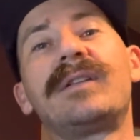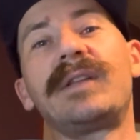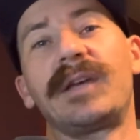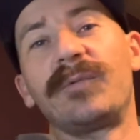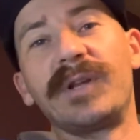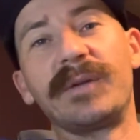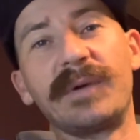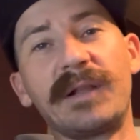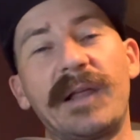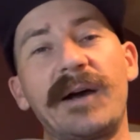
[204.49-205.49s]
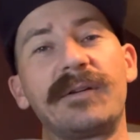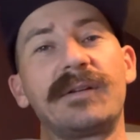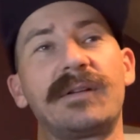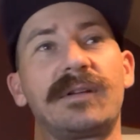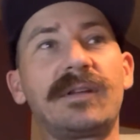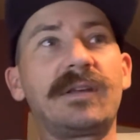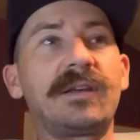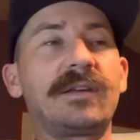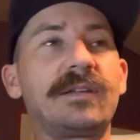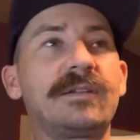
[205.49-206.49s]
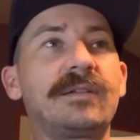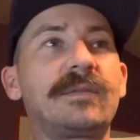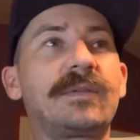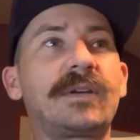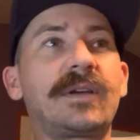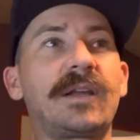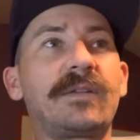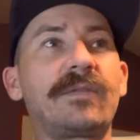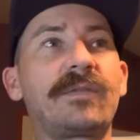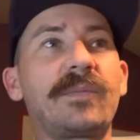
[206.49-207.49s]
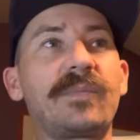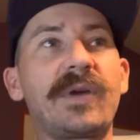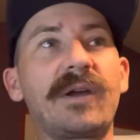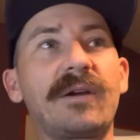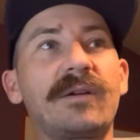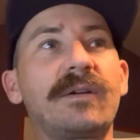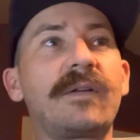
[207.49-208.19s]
they can read them out loud and kind of compare